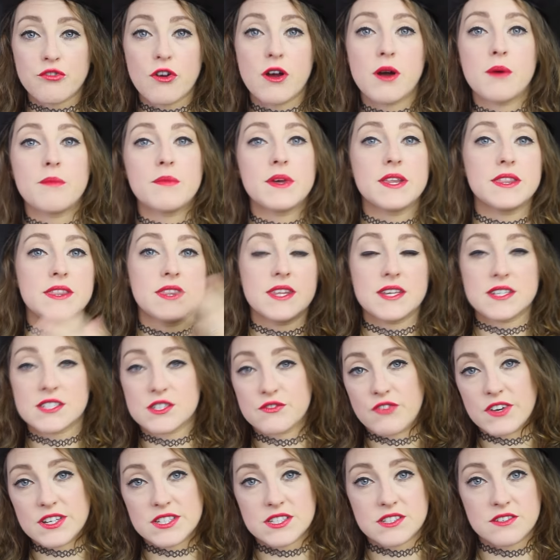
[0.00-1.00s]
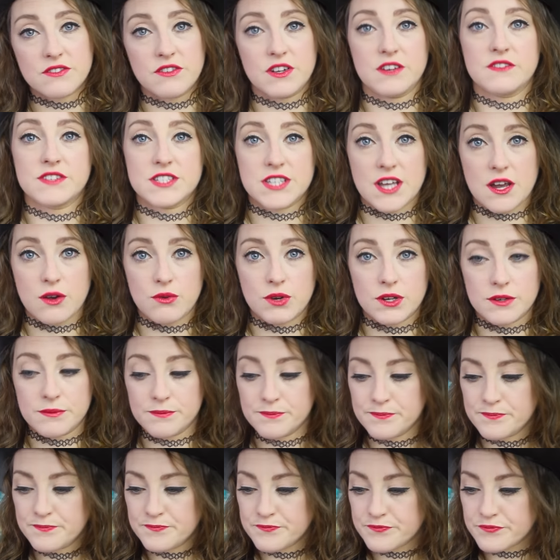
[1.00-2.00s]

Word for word: from this festival of Samhain.